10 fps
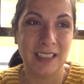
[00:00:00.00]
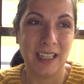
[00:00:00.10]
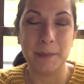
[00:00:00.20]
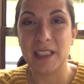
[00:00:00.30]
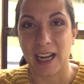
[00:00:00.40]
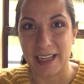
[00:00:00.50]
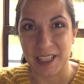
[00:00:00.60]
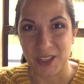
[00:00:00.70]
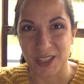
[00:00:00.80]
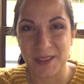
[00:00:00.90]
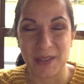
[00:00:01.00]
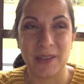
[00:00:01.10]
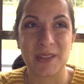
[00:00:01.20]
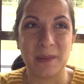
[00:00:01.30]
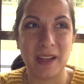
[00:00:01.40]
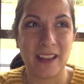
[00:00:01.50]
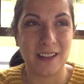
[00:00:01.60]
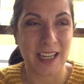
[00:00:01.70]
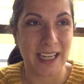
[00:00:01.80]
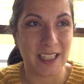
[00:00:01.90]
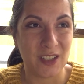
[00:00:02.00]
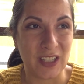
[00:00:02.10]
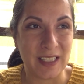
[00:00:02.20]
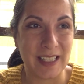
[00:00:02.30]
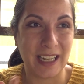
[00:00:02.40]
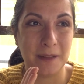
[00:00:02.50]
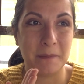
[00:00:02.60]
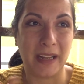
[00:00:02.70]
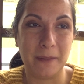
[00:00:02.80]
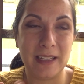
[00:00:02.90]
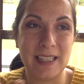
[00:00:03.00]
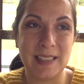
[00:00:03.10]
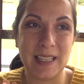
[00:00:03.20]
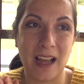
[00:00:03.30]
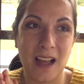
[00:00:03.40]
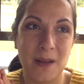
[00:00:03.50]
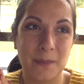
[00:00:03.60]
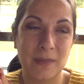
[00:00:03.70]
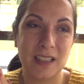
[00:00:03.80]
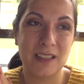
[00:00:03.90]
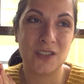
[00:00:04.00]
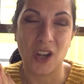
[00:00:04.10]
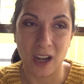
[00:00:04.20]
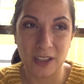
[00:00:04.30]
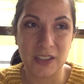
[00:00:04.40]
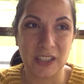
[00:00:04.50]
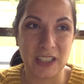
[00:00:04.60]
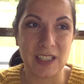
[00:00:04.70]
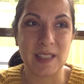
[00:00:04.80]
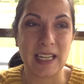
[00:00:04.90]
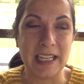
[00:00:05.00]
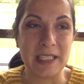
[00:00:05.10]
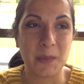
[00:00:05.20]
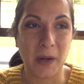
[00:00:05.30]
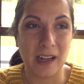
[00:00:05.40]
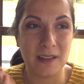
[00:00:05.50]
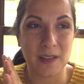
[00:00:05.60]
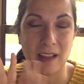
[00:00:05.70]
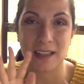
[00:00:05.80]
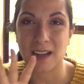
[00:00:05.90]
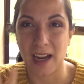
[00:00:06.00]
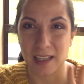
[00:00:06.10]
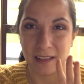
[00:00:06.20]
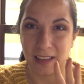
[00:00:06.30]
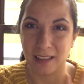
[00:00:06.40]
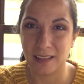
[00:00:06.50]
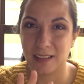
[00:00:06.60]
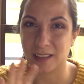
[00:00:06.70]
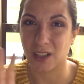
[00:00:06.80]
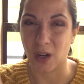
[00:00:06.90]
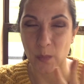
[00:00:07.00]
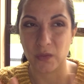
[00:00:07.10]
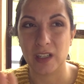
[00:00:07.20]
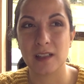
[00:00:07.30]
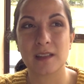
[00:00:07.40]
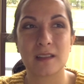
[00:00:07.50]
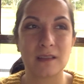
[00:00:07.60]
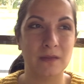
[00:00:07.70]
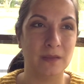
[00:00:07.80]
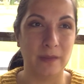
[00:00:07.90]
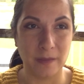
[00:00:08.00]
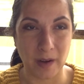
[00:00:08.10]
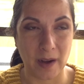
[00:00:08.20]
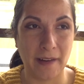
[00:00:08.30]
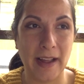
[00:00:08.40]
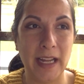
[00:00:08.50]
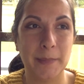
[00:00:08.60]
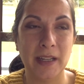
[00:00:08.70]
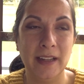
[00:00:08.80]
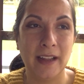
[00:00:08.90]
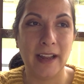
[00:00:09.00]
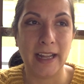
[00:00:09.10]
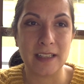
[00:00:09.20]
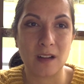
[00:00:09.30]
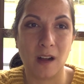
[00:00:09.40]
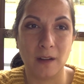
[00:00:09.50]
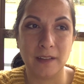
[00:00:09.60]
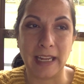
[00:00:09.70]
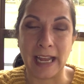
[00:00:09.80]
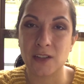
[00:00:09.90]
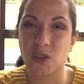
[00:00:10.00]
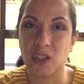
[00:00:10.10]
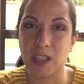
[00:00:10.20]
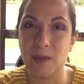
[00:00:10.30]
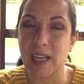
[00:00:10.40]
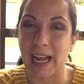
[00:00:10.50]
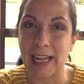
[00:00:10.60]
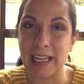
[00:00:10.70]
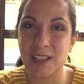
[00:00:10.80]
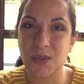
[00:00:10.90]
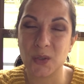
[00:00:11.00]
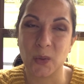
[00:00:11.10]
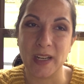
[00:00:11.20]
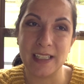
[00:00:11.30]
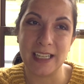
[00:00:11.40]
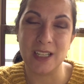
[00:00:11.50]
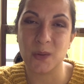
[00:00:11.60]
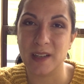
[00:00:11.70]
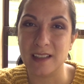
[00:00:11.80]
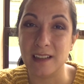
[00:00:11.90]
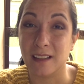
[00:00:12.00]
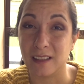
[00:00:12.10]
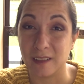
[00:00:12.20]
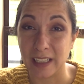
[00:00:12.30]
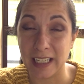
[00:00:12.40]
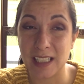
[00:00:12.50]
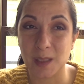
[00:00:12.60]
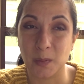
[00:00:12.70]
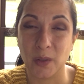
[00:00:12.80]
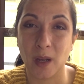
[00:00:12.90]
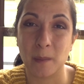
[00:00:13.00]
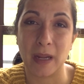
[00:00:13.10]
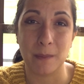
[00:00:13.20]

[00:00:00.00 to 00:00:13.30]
a dietitian, so there's gonna be other dietitians there, maybe some doctors as well. So that's kind of the conference vibe. It's called Gastro Diet 2023. It's put on by